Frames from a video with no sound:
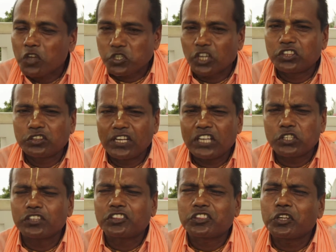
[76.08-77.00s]

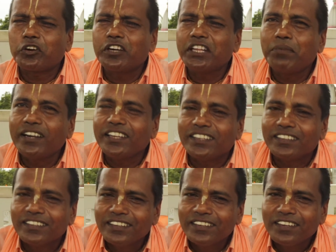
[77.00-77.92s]
Asatra satya kari mani.
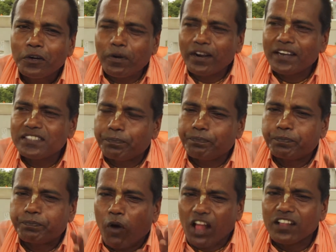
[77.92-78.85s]
What is the
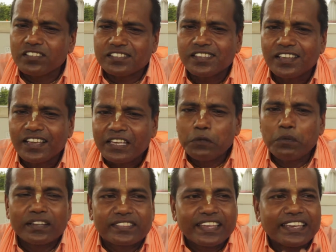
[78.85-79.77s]
false?
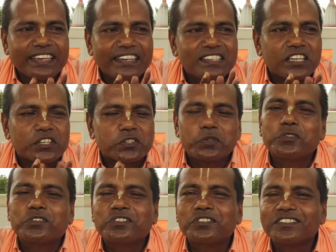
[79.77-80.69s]
You are thinking it is the
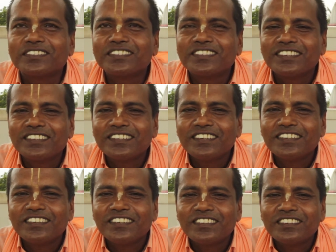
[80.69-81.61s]
truth.
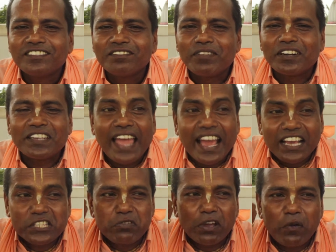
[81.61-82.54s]
But
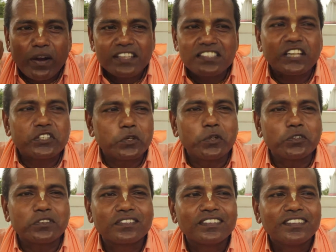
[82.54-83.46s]
actual, what is the
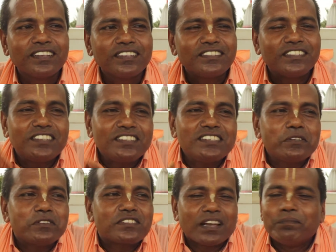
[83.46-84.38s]
truth? This
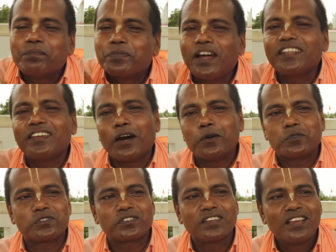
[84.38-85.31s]
is your temporary
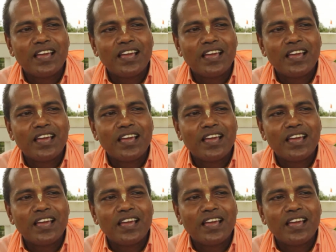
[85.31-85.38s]
house.